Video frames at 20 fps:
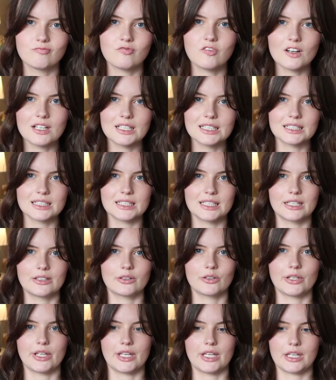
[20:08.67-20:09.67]
really
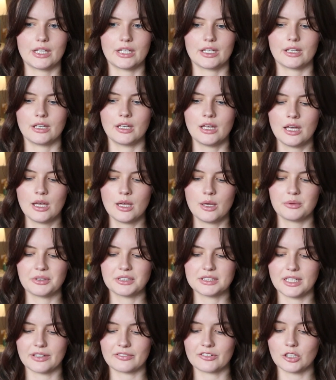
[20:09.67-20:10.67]
annoying
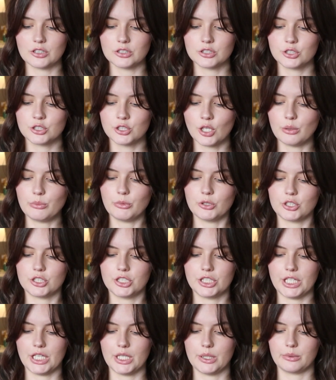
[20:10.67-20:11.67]
because I've got so
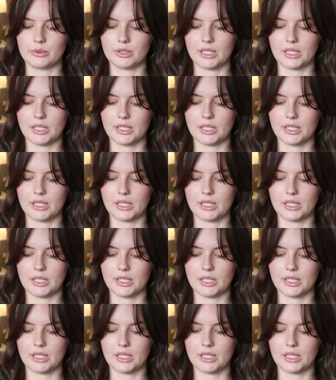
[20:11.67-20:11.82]
much to do.